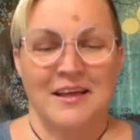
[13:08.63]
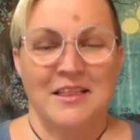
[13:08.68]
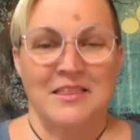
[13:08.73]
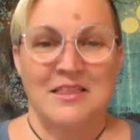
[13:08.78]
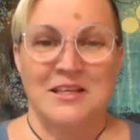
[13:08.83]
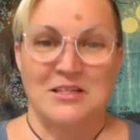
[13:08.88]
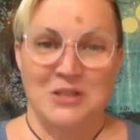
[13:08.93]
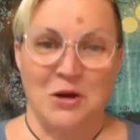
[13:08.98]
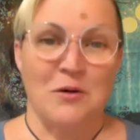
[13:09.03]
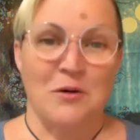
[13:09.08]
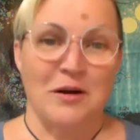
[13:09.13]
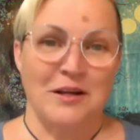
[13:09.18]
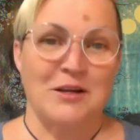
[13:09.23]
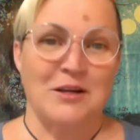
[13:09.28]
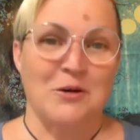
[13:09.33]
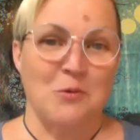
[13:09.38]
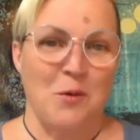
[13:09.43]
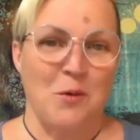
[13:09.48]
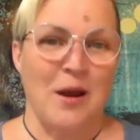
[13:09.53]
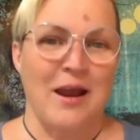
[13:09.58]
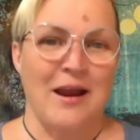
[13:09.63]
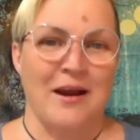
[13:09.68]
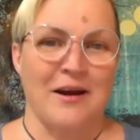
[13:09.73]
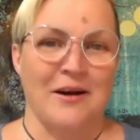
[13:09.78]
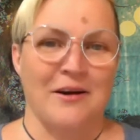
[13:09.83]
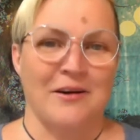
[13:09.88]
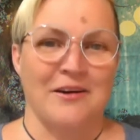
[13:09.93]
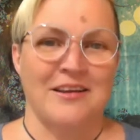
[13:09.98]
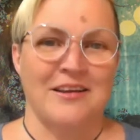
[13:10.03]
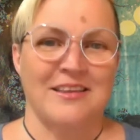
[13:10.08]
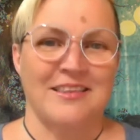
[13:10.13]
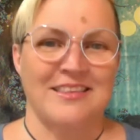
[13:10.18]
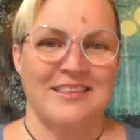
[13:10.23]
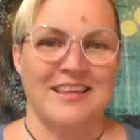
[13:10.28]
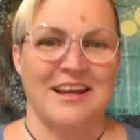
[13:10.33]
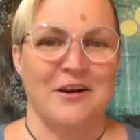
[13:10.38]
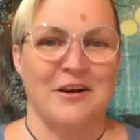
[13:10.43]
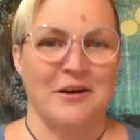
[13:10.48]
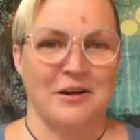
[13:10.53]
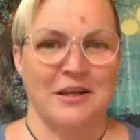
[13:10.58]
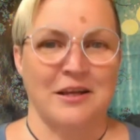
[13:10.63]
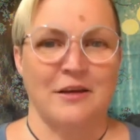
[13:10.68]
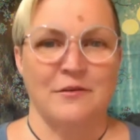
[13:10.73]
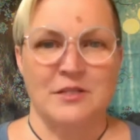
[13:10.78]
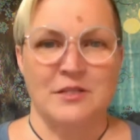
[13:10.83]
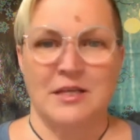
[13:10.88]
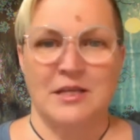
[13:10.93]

that's already aware that our gifts